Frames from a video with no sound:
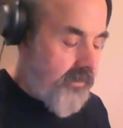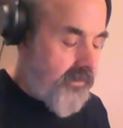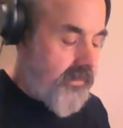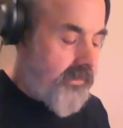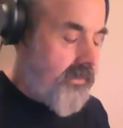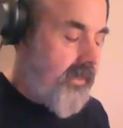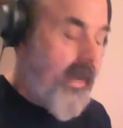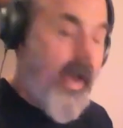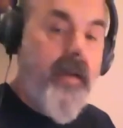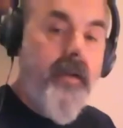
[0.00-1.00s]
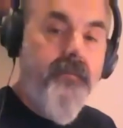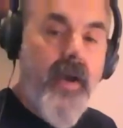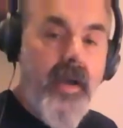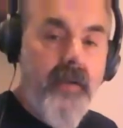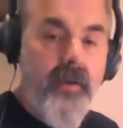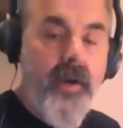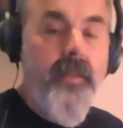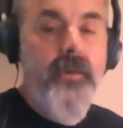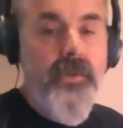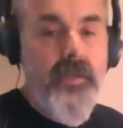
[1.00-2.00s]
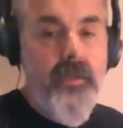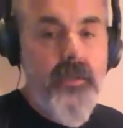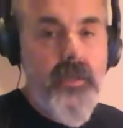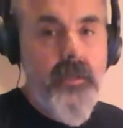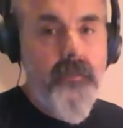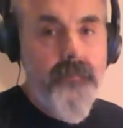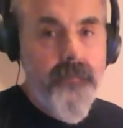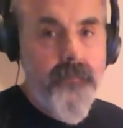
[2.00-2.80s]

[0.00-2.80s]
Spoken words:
which is 9 and 5 on the G and D. So